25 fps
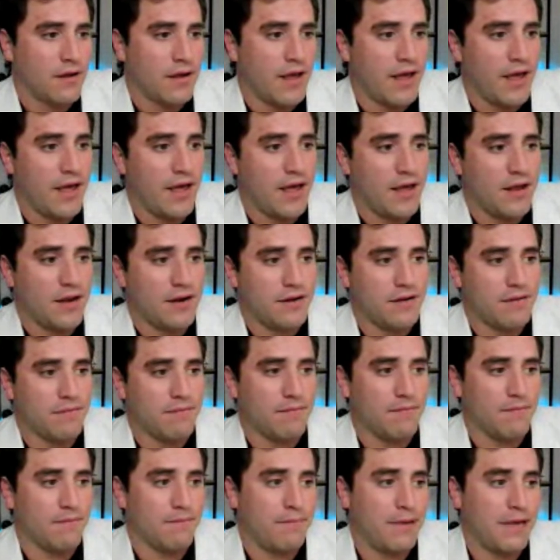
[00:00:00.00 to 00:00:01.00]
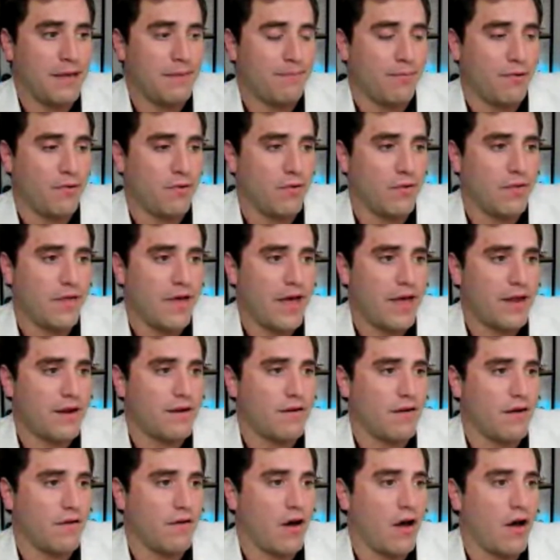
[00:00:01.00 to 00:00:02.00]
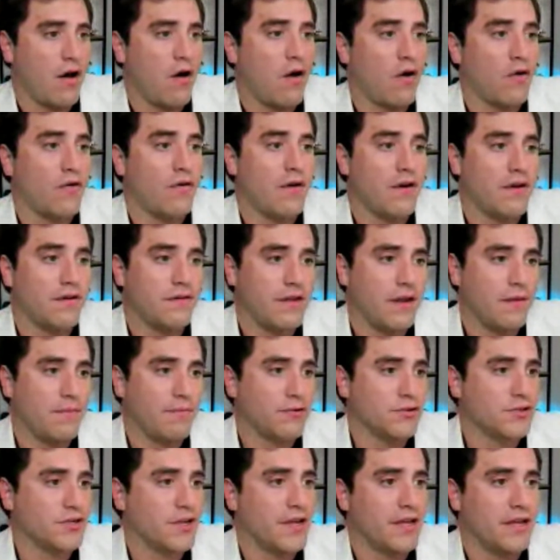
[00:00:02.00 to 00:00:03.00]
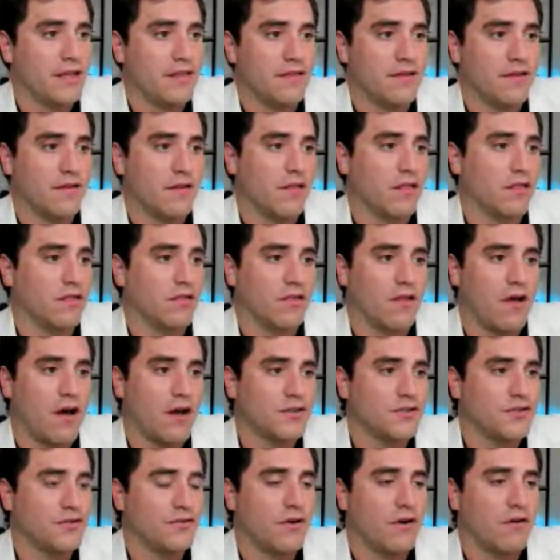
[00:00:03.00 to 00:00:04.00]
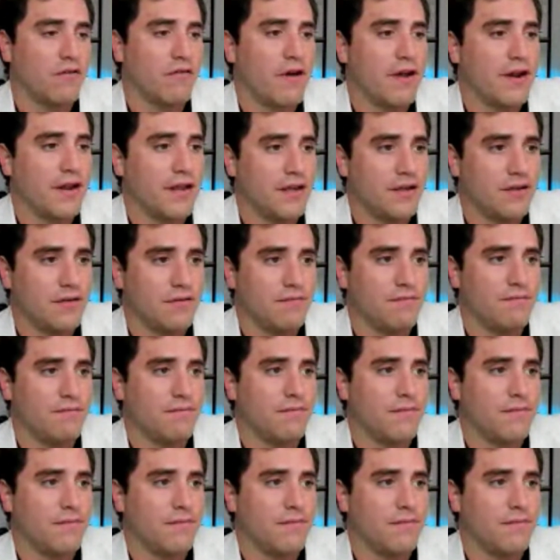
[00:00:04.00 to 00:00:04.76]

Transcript: And people that 110% in the lawsuit already